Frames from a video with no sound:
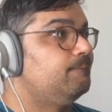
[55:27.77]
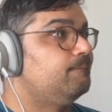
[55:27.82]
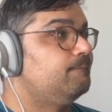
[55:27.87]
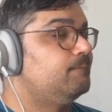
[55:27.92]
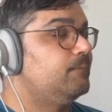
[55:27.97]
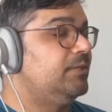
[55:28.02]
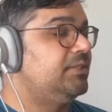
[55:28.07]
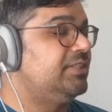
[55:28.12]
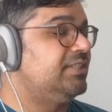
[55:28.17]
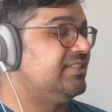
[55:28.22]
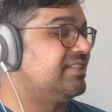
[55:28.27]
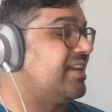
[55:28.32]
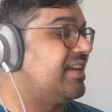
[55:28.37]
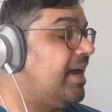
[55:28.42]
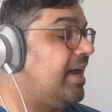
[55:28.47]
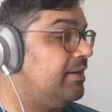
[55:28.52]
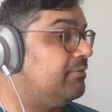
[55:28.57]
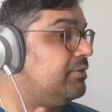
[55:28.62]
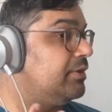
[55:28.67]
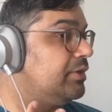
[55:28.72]
which is
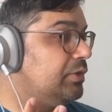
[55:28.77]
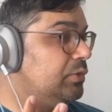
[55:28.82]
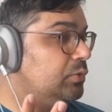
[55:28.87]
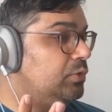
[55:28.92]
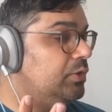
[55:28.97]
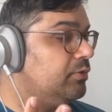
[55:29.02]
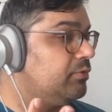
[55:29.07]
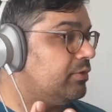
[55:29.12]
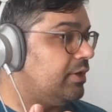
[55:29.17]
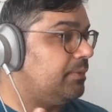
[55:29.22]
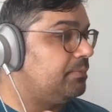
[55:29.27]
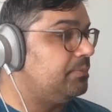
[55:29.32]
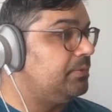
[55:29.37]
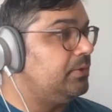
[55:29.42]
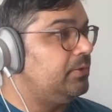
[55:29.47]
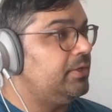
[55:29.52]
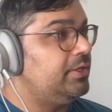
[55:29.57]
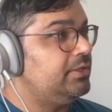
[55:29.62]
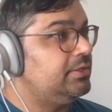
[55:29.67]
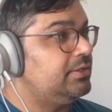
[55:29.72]
kind of a GUI for
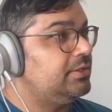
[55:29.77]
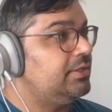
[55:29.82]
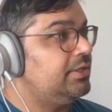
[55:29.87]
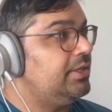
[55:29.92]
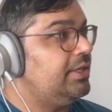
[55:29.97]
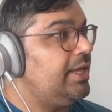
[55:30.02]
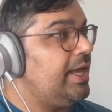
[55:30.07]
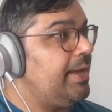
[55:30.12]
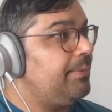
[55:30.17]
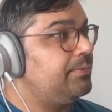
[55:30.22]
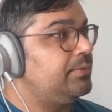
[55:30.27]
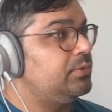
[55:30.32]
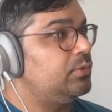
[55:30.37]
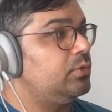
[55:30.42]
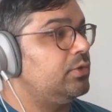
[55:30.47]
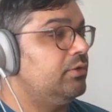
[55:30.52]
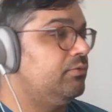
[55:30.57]
uploading to the App Store.